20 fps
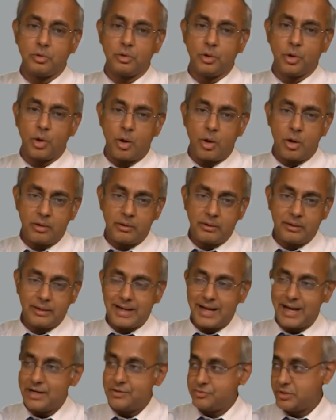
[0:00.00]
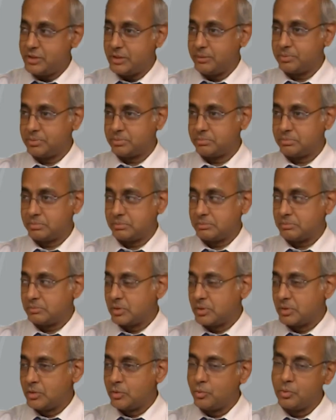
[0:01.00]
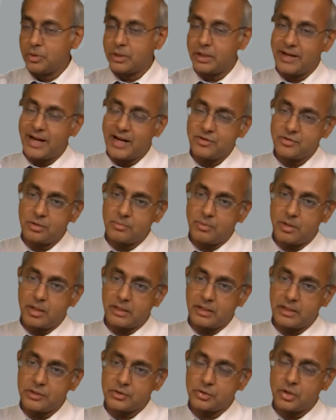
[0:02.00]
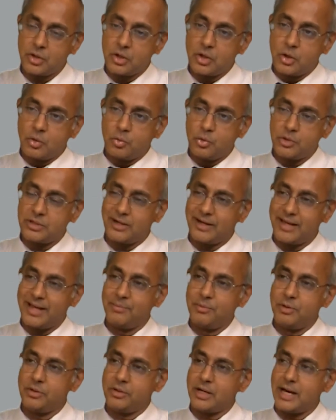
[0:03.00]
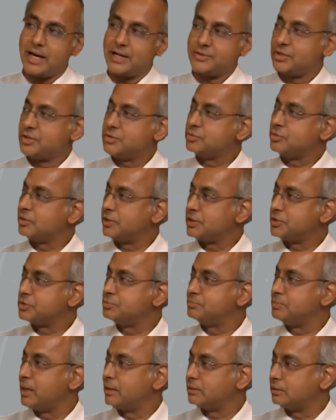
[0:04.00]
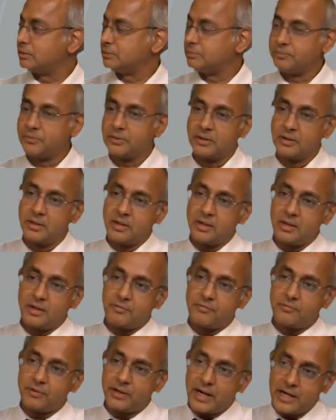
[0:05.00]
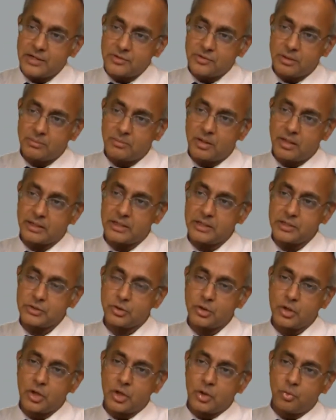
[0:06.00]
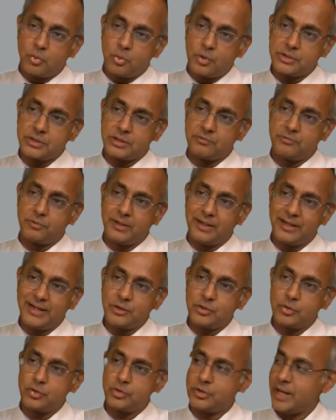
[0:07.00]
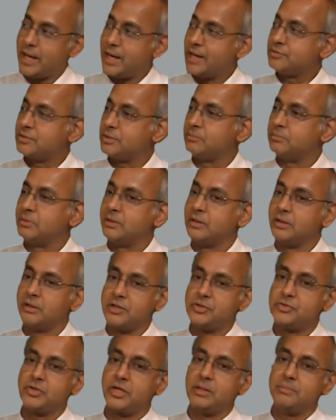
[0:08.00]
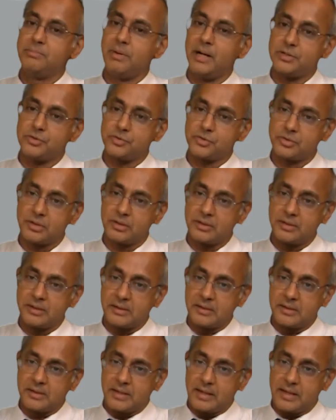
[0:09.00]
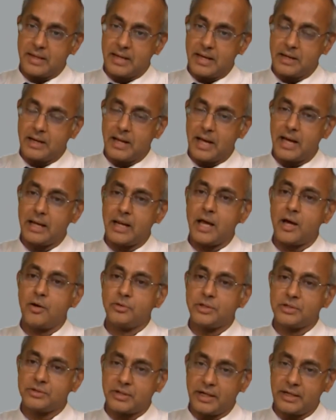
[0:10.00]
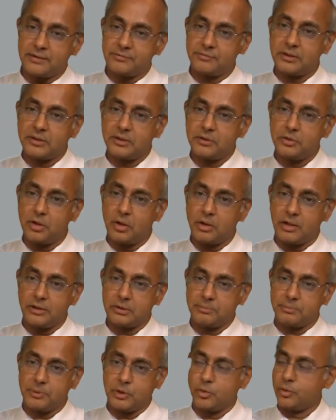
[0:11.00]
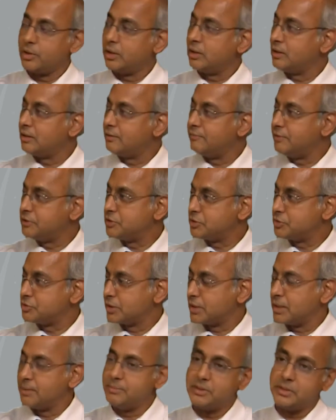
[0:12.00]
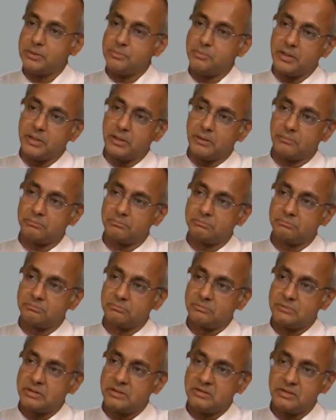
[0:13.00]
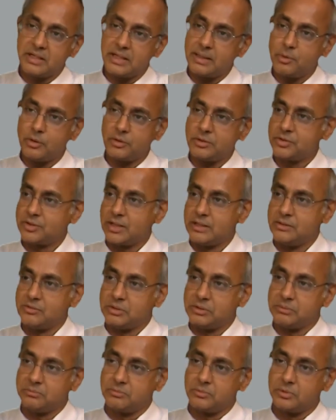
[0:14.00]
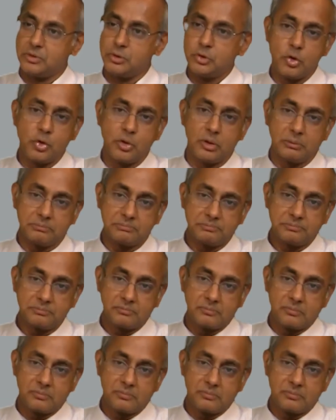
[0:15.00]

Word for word: long and deep financial markets which are able to assess risk better, financial markets which are willing to take some risky bets and allow this kind of a entrepreneurial ventures to come into being. Think about this country, Google.